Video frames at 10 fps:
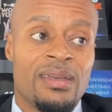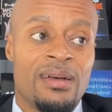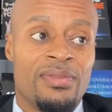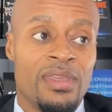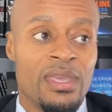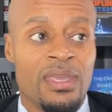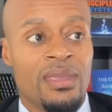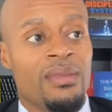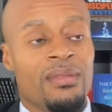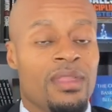
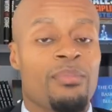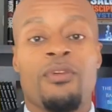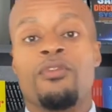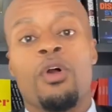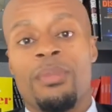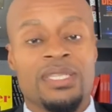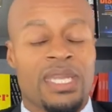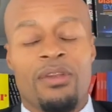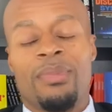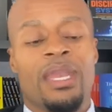the performance
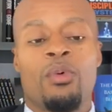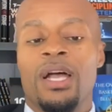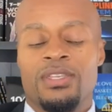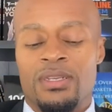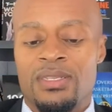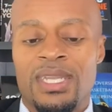and everybody watching us.